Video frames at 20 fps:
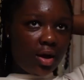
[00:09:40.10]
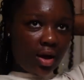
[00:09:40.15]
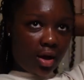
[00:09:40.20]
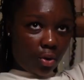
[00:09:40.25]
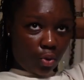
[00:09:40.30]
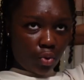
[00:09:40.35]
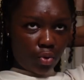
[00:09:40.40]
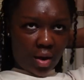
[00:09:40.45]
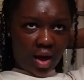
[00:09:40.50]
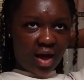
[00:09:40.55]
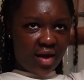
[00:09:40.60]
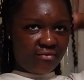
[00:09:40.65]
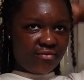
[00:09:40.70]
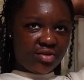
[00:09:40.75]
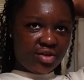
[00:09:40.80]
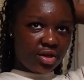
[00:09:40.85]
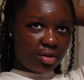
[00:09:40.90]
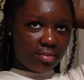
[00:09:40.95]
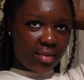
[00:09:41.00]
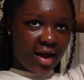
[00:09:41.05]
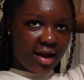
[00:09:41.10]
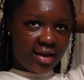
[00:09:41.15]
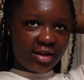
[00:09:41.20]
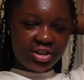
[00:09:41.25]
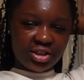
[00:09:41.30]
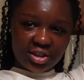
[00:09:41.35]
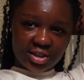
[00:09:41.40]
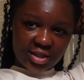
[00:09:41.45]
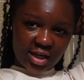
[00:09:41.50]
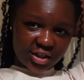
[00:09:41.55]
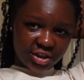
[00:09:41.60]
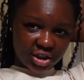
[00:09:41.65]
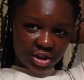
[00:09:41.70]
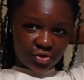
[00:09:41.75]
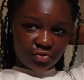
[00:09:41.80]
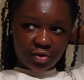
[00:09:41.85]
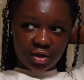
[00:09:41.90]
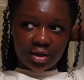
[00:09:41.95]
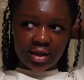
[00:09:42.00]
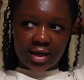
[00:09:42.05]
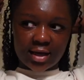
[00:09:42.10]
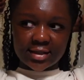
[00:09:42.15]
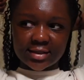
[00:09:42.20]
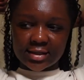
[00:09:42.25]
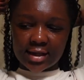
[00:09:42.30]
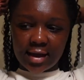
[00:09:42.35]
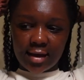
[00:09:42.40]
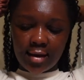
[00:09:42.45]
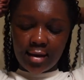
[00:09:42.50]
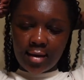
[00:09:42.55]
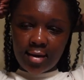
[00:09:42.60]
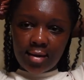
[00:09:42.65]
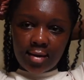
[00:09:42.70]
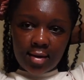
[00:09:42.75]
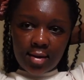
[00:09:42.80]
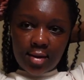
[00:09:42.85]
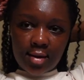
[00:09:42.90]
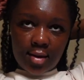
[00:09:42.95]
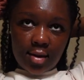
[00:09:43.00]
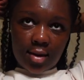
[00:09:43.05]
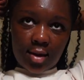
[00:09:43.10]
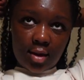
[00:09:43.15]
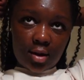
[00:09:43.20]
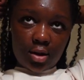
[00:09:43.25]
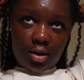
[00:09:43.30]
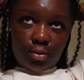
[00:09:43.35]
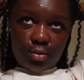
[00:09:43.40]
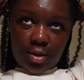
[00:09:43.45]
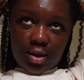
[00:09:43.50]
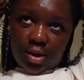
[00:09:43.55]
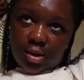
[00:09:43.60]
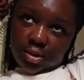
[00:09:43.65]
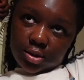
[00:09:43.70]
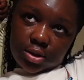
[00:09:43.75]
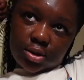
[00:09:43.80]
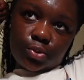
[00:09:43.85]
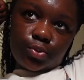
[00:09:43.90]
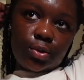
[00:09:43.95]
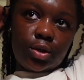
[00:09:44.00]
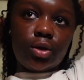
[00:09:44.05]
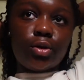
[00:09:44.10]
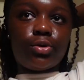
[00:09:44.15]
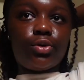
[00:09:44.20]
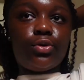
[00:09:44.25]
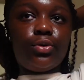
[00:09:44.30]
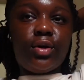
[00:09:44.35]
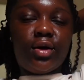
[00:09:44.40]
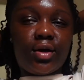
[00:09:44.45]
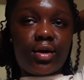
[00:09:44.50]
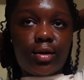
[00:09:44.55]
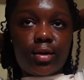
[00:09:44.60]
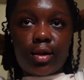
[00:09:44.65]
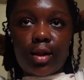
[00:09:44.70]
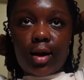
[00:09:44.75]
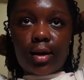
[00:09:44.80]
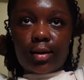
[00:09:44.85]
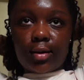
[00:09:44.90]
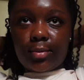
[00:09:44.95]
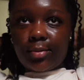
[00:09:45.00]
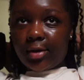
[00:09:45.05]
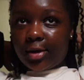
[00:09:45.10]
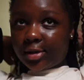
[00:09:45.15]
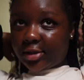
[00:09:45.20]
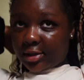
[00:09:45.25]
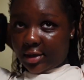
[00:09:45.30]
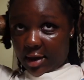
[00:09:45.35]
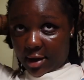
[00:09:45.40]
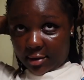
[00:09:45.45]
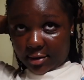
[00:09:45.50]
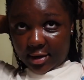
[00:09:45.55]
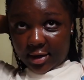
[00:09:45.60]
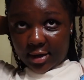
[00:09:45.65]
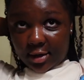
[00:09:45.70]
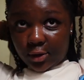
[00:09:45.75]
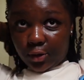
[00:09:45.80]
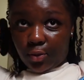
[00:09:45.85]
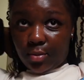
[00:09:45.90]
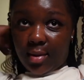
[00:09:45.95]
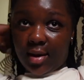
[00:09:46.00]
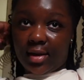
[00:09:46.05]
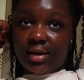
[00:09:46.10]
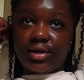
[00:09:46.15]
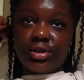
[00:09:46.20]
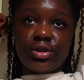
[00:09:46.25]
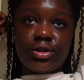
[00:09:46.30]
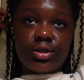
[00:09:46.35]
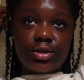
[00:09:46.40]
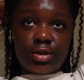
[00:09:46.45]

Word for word: Oh, I haven't done my edges. I just realized that. Anyways, we're gonna do the clock up here so I don't do my edges.